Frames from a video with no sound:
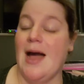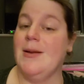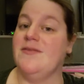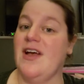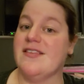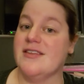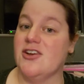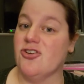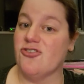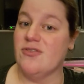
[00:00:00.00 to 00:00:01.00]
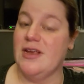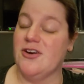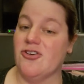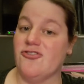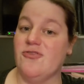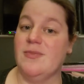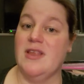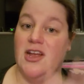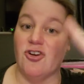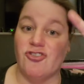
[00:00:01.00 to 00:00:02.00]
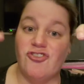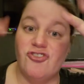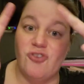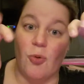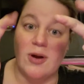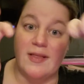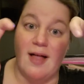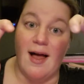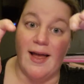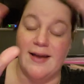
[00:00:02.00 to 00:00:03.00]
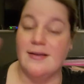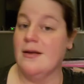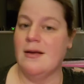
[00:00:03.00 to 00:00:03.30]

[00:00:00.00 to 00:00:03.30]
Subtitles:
I'm invested in her storyline.